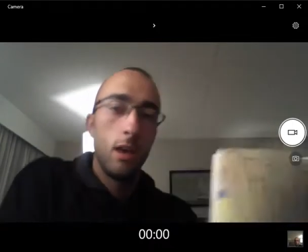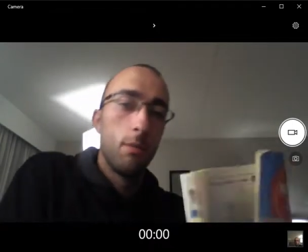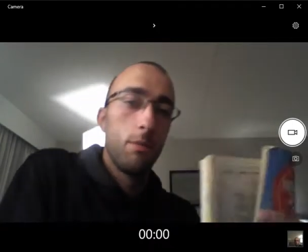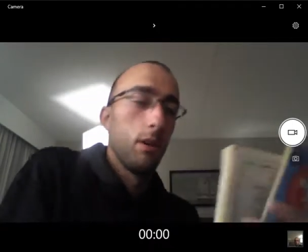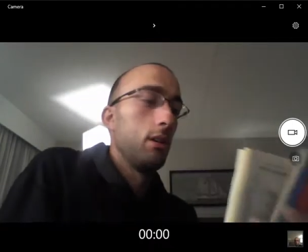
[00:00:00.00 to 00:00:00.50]

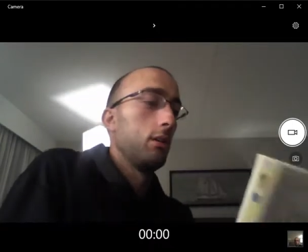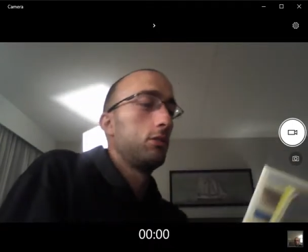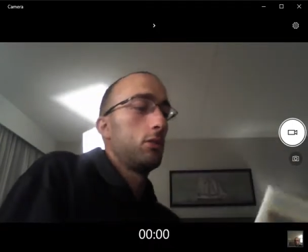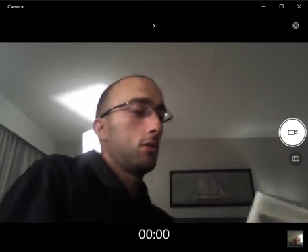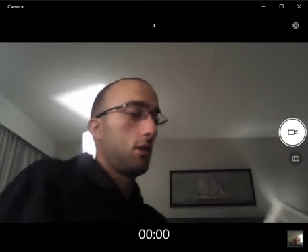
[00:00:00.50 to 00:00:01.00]
but
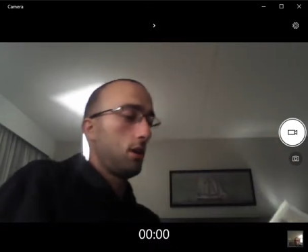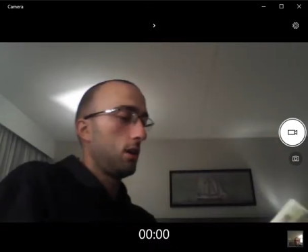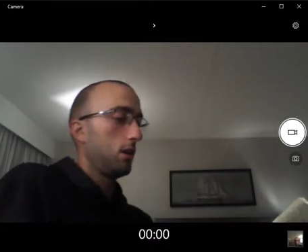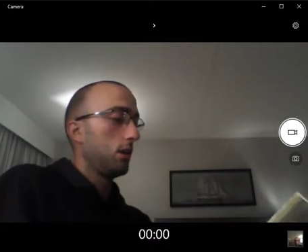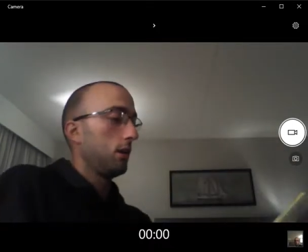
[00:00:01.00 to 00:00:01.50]
it's
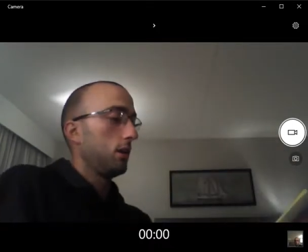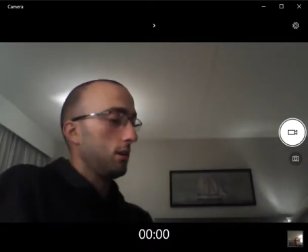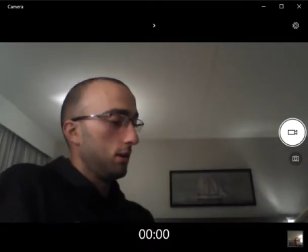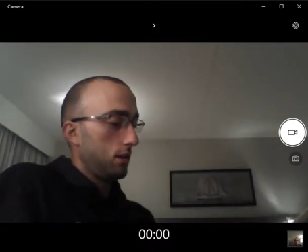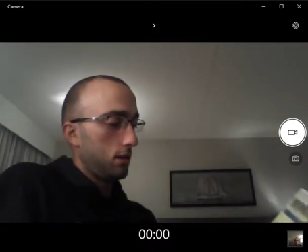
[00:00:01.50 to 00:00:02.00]

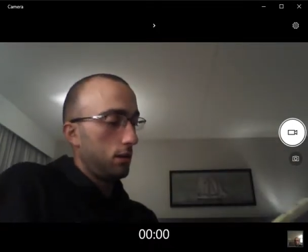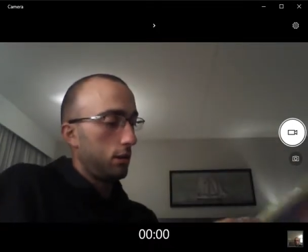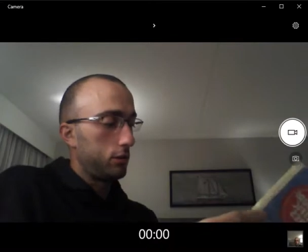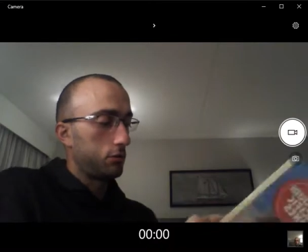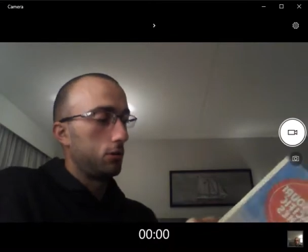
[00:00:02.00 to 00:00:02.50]

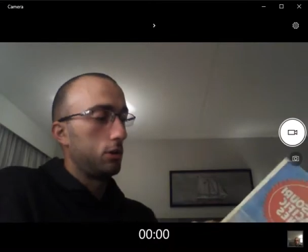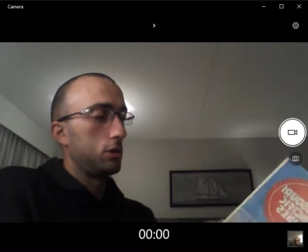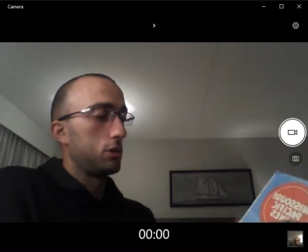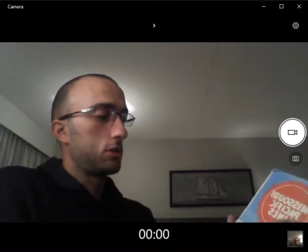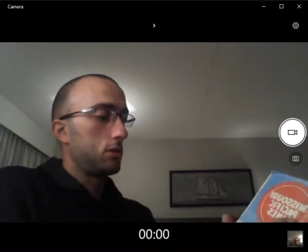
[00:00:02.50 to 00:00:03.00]
it's really
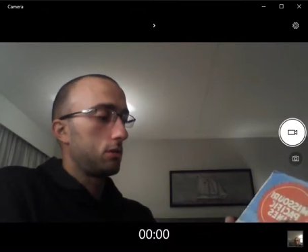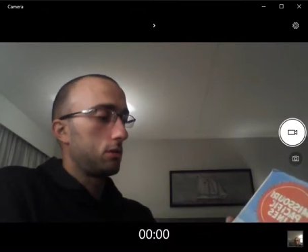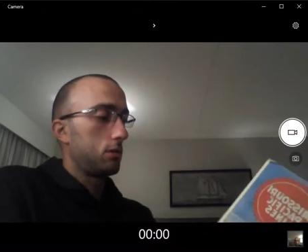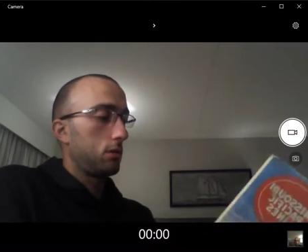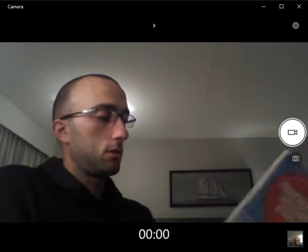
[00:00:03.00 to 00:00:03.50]
just
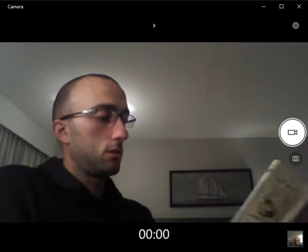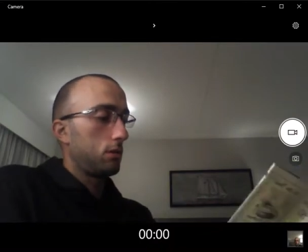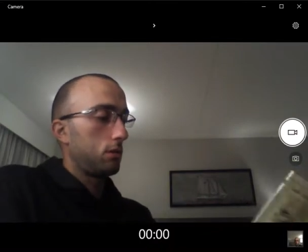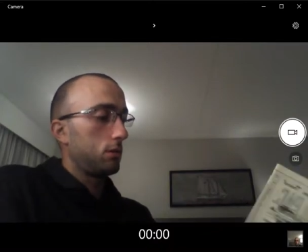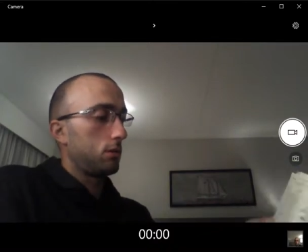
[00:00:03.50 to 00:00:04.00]

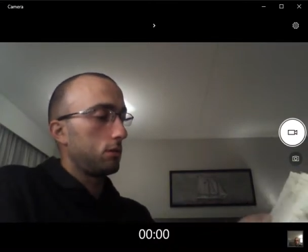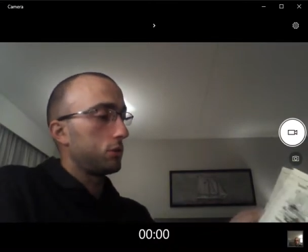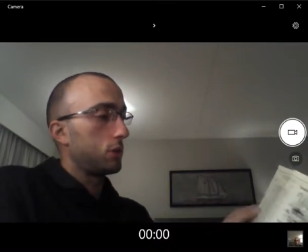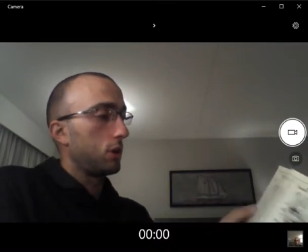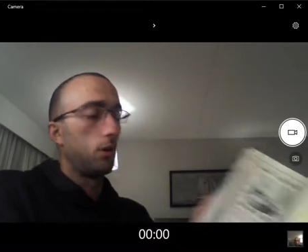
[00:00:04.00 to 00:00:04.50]

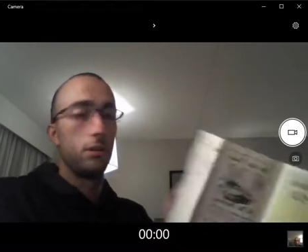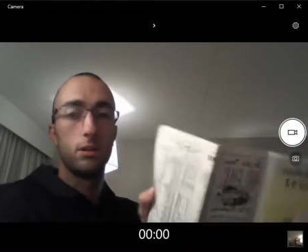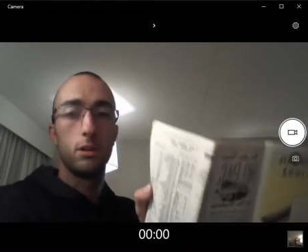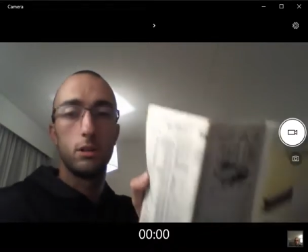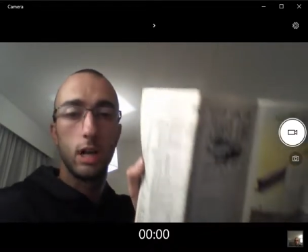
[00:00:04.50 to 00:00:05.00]
showing the,
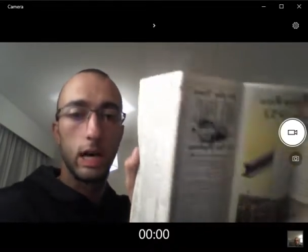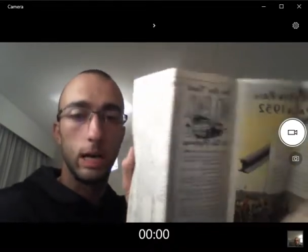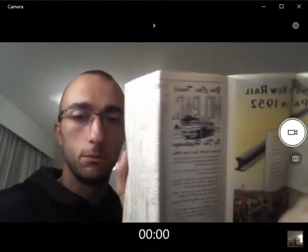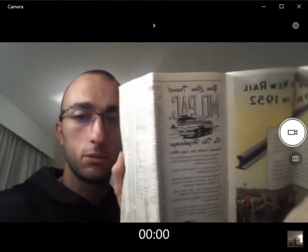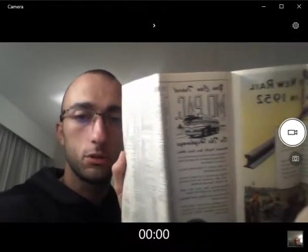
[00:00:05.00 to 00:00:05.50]
the
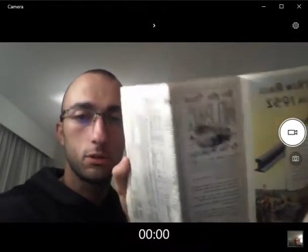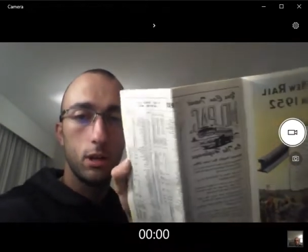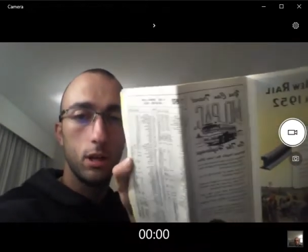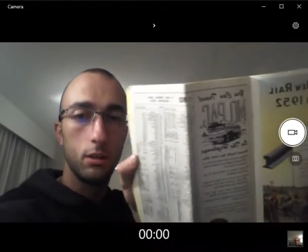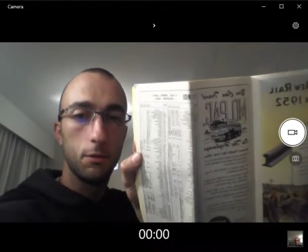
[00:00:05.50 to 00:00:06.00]
times
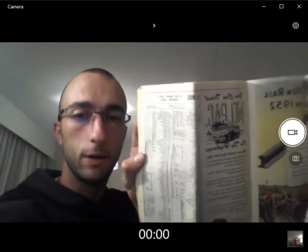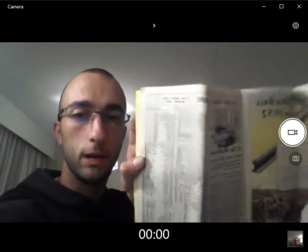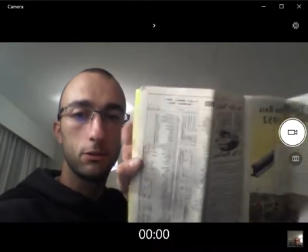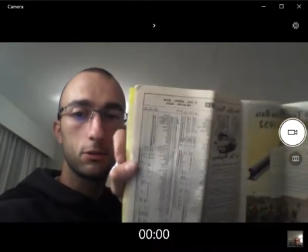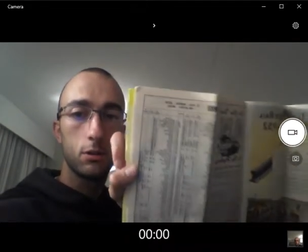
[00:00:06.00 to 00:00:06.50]
and the
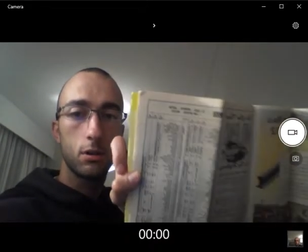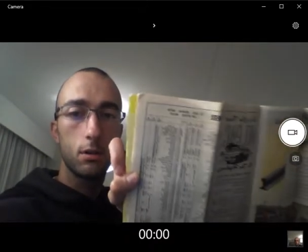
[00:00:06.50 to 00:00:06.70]
routes